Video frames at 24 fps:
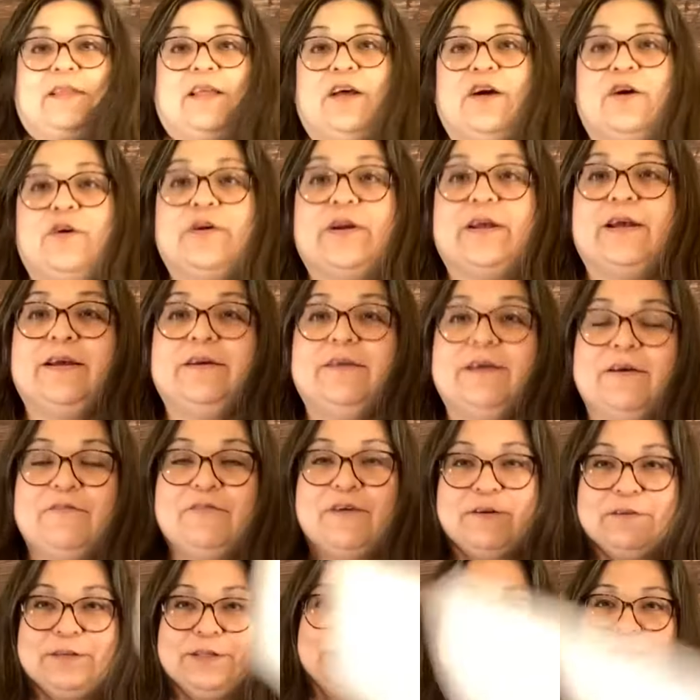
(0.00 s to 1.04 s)
okay, I
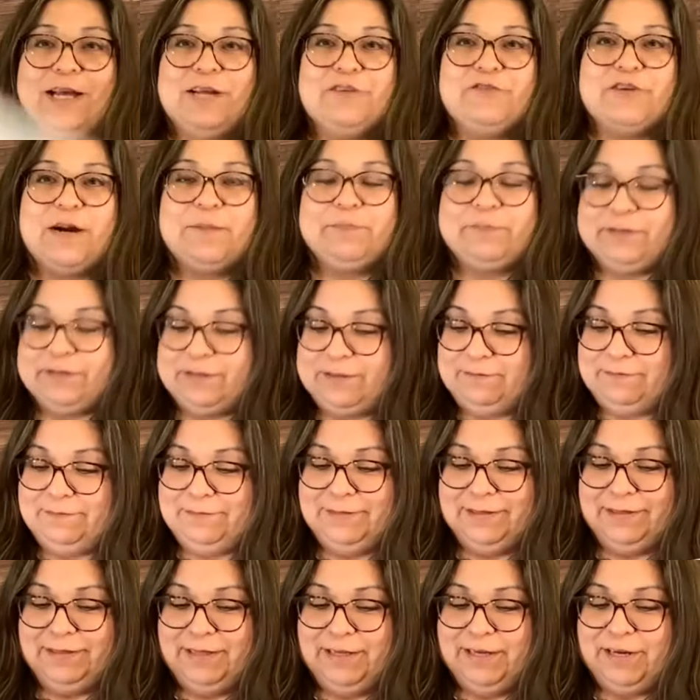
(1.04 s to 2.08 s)
found it. I dropped it.
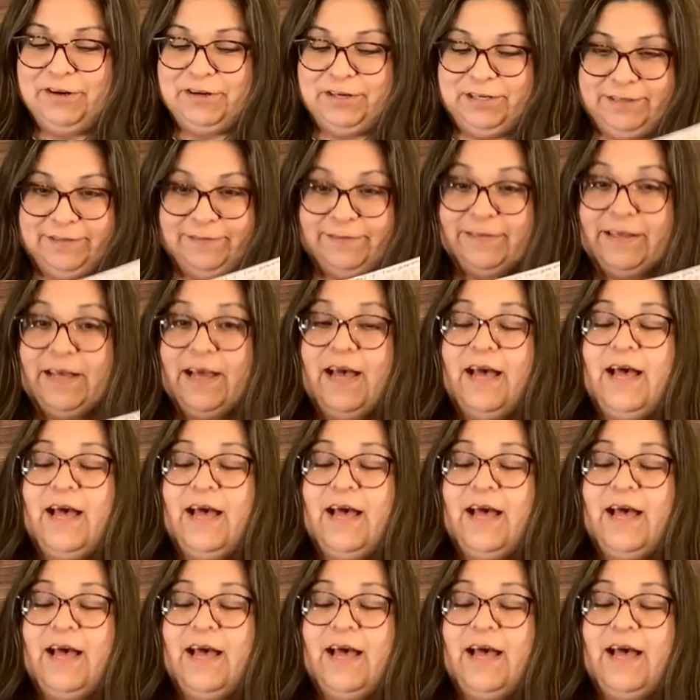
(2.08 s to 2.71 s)
Here it is.